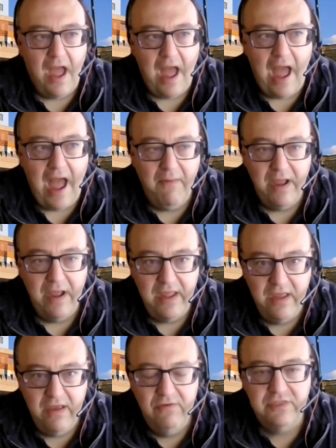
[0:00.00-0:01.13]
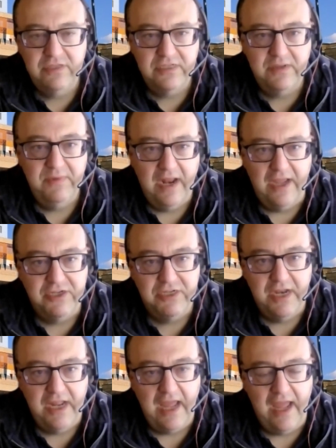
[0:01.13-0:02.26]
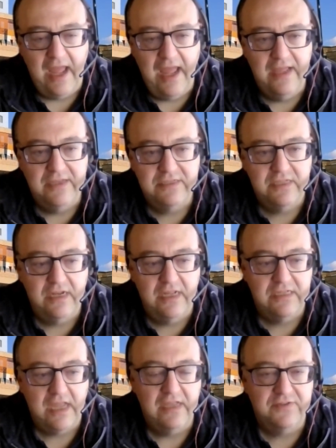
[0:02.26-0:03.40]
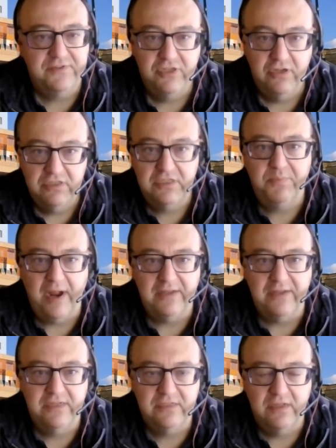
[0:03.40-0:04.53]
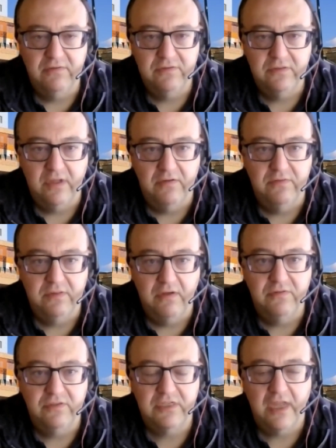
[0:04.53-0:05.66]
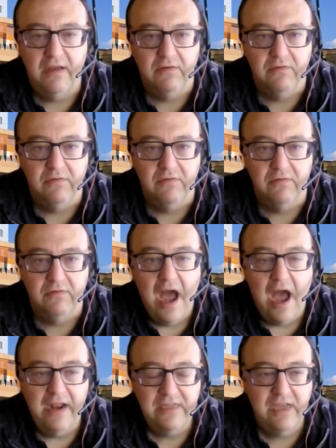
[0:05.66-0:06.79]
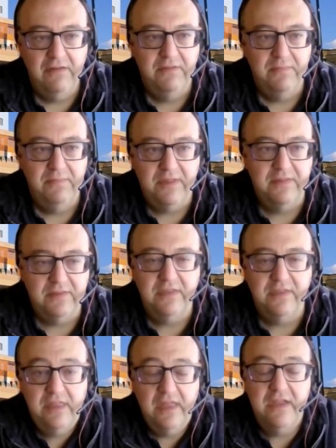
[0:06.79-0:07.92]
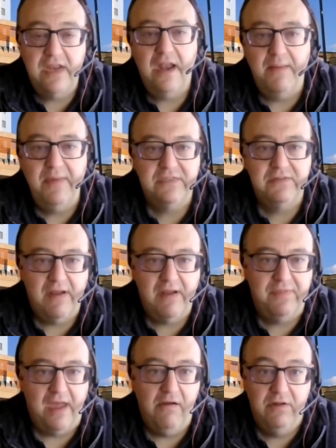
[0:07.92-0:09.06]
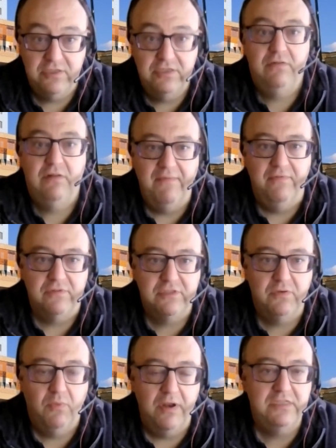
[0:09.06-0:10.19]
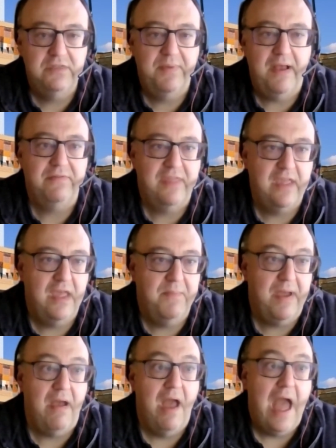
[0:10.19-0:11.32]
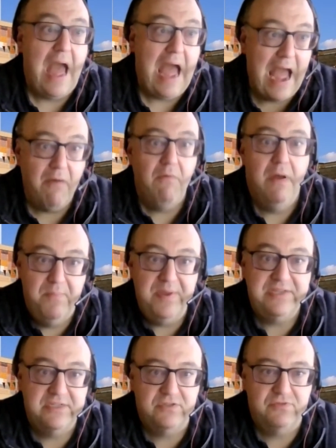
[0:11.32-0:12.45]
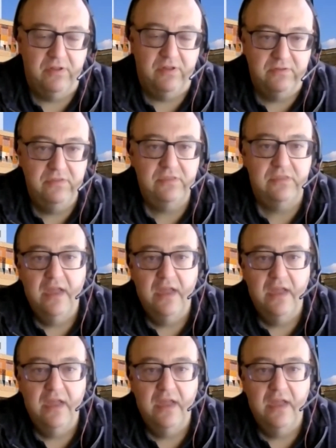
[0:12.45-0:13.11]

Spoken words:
how I use the simulation is that it's for students to practice those skills, and I tell them that the dynamics around that are at two levels. So one is about thinking about how a business runs